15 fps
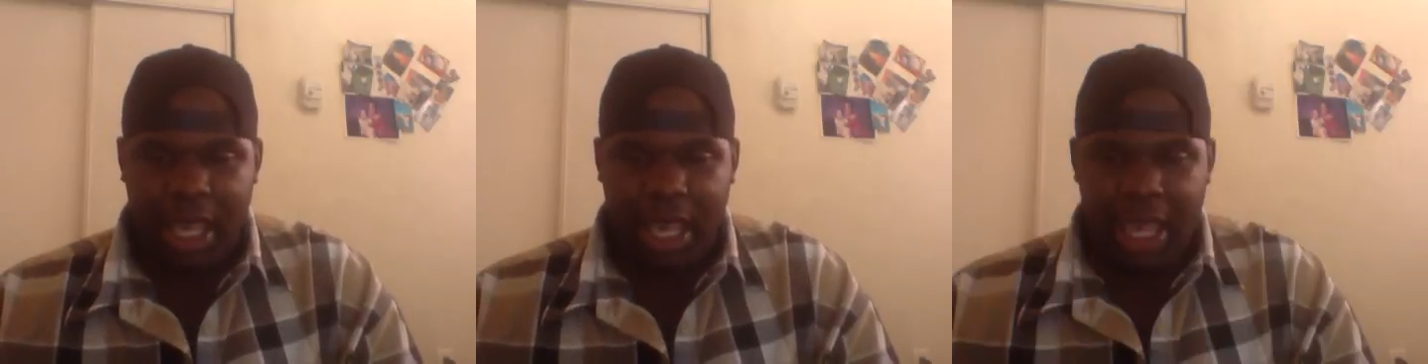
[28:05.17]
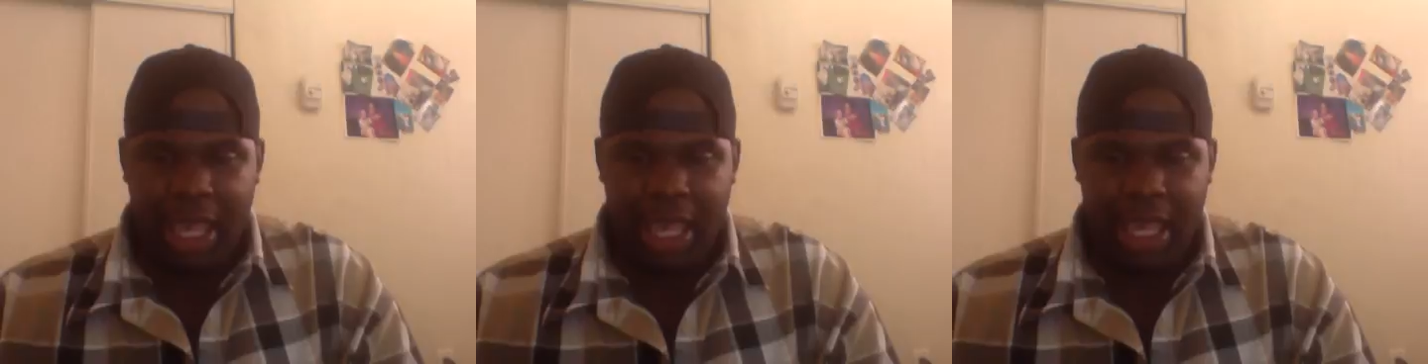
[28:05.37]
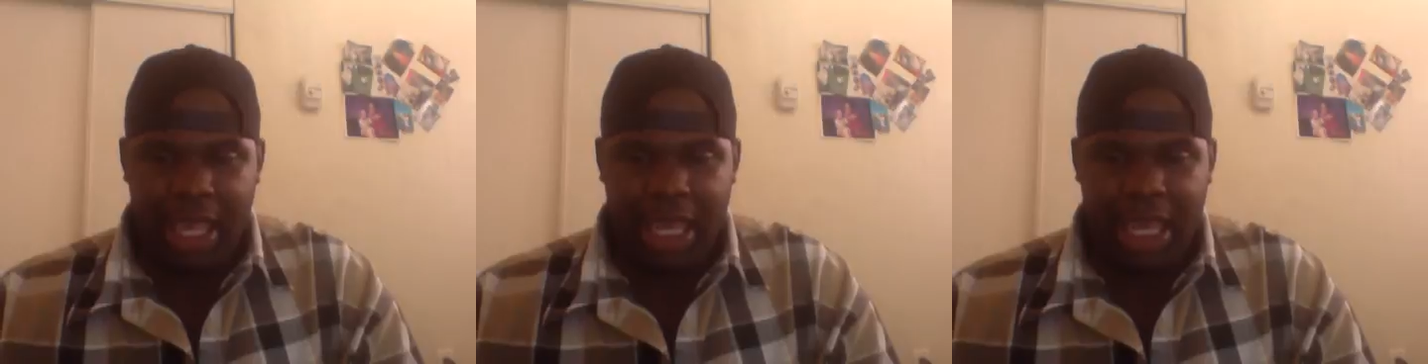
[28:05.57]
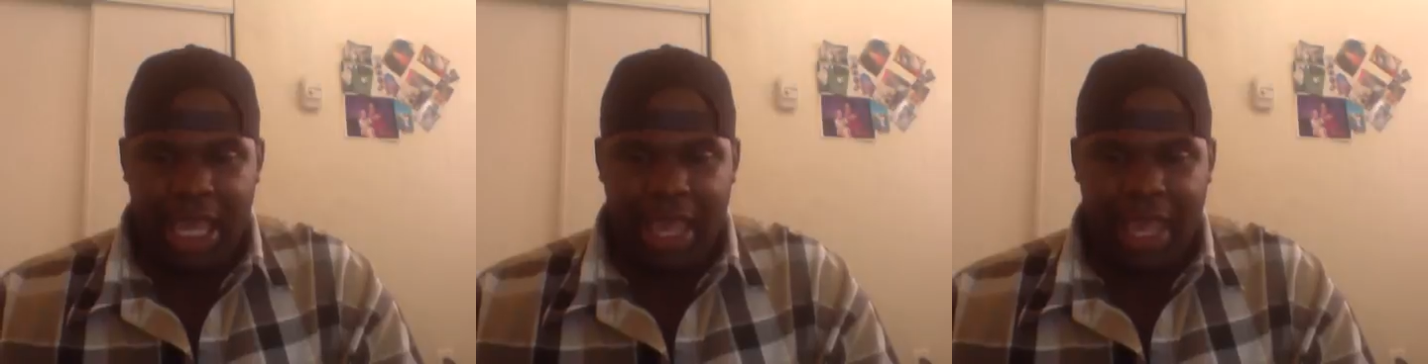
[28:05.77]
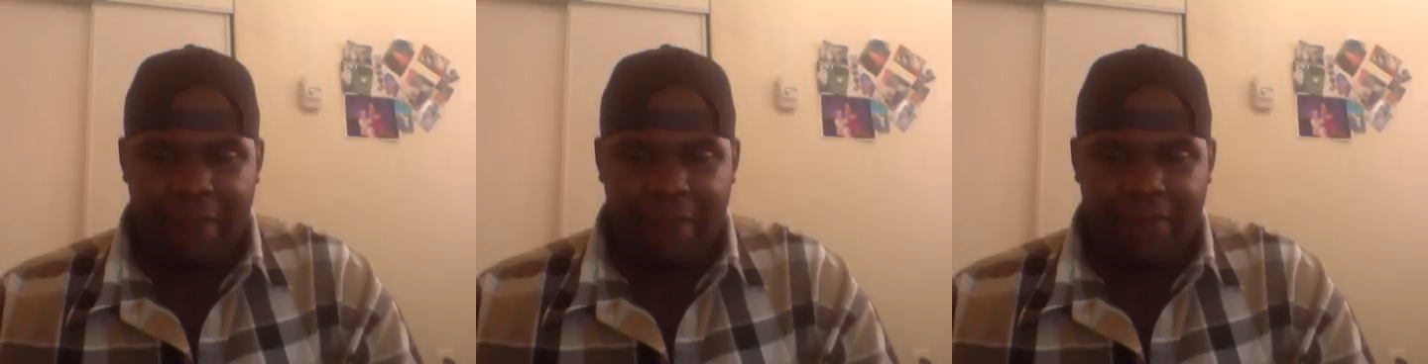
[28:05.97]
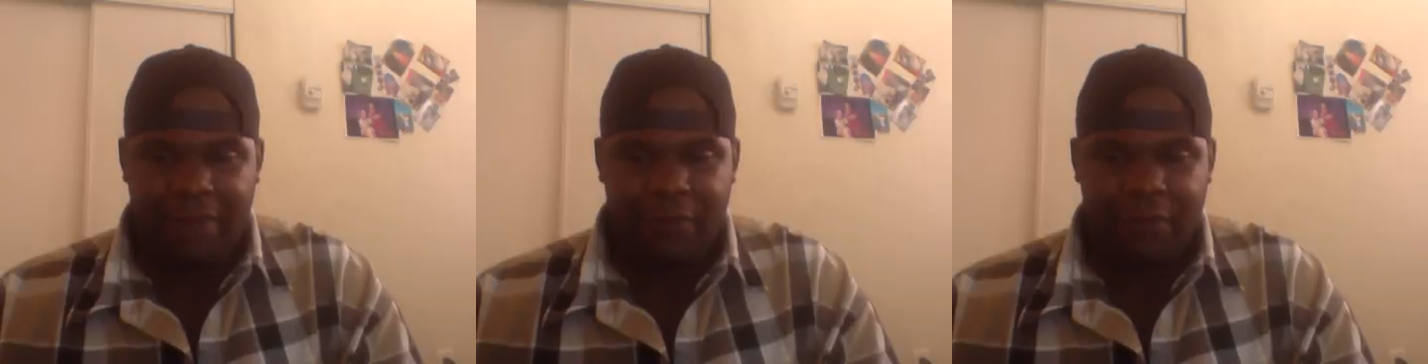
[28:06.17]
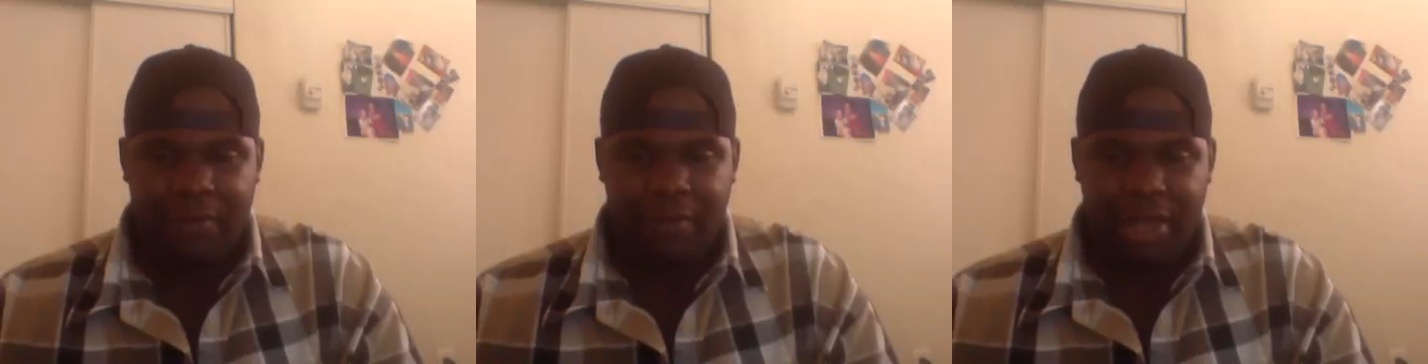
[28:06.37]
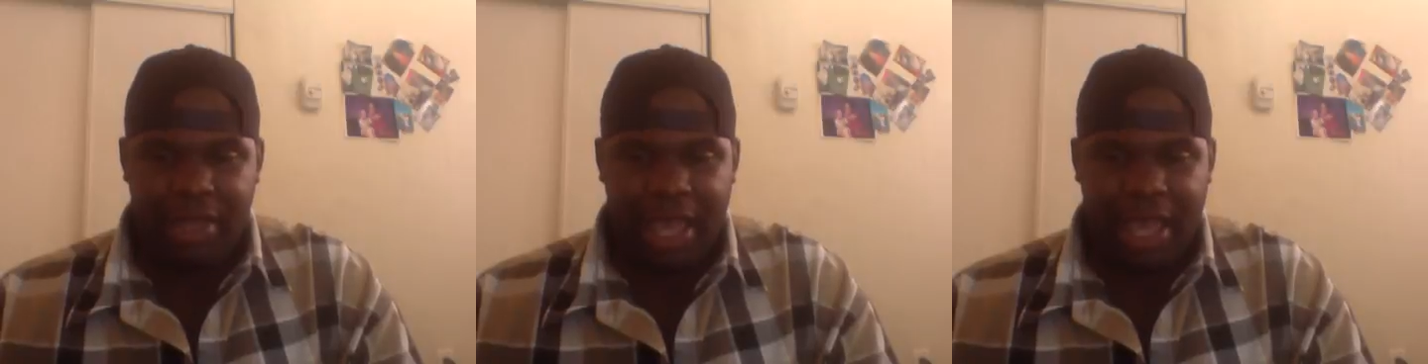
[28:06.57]
and have never
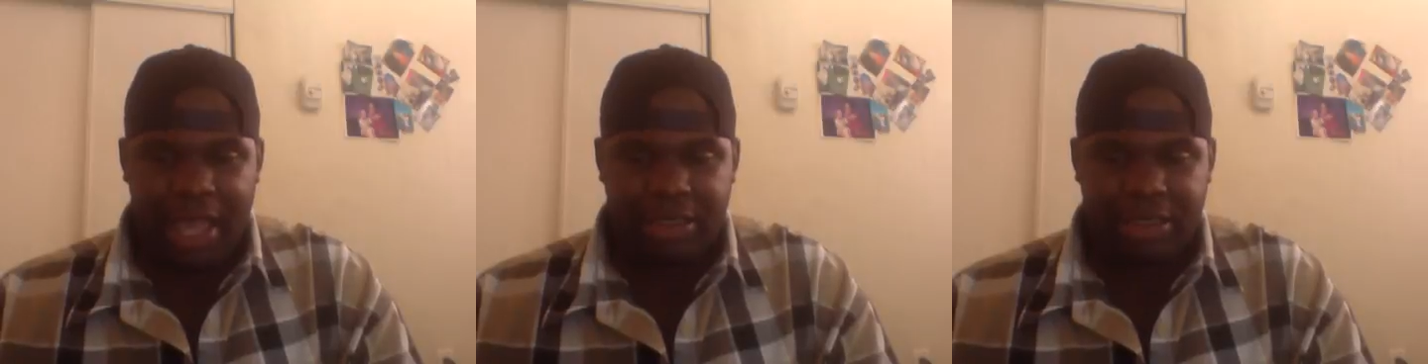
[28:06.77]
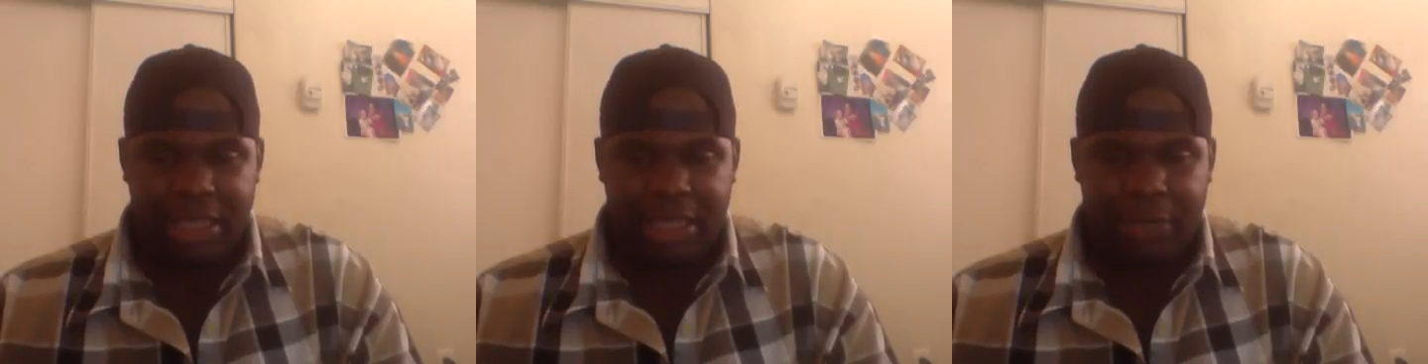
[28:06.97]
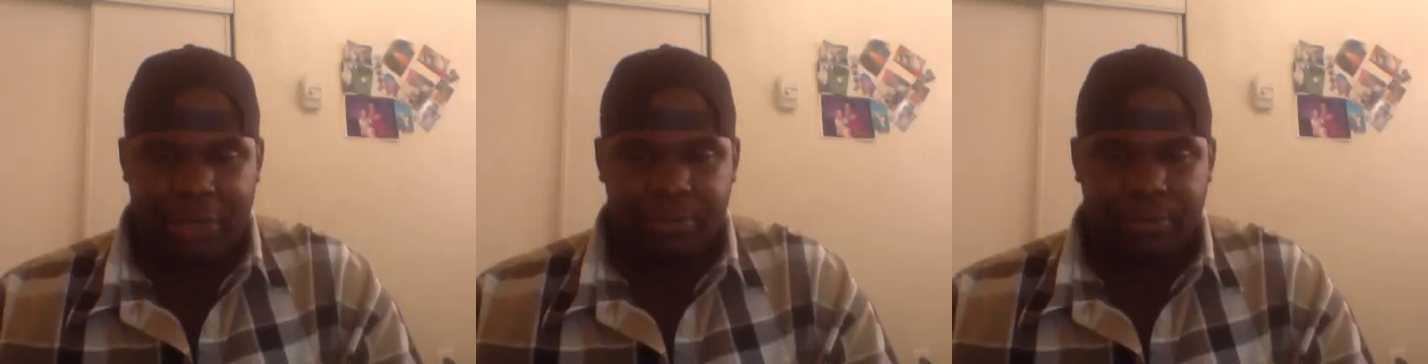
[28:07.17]
been asked out.